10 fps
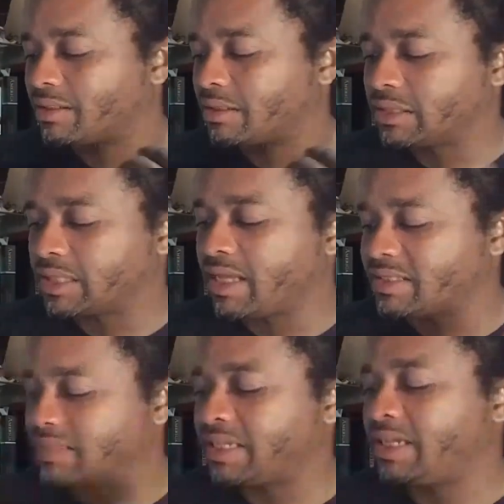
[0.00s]
They,
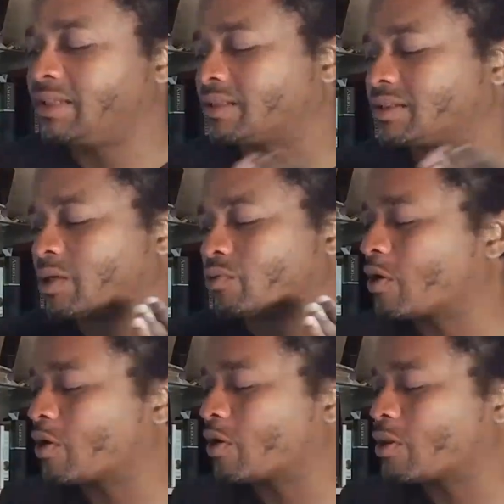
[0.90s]
seeing that they were
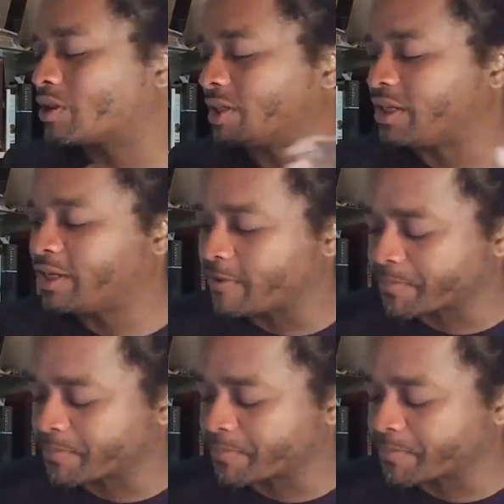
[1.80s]
strong him,